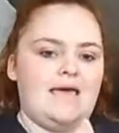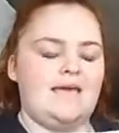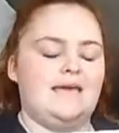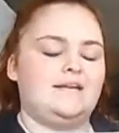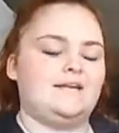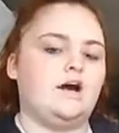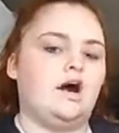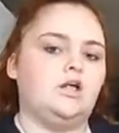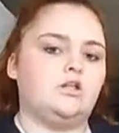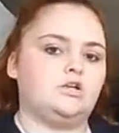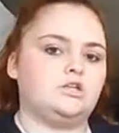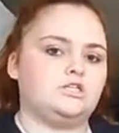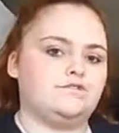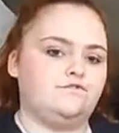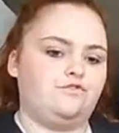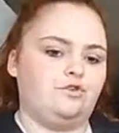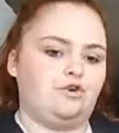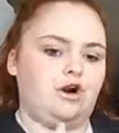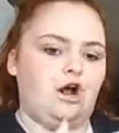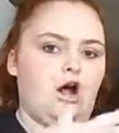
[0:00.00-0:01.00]
$8
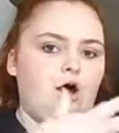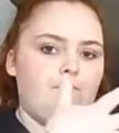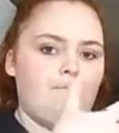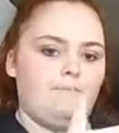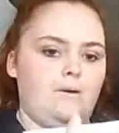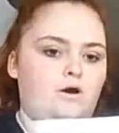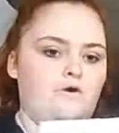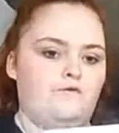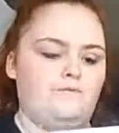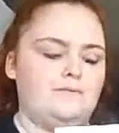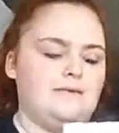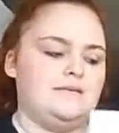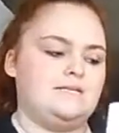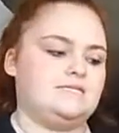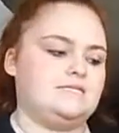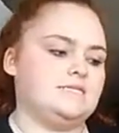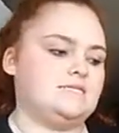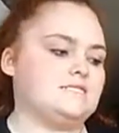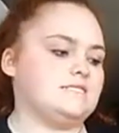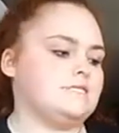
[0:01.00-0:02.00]
for both
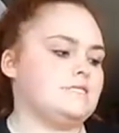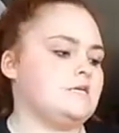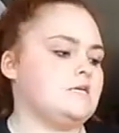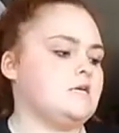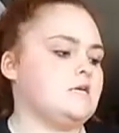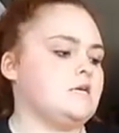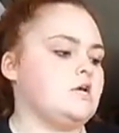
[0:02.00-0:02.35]
pieces.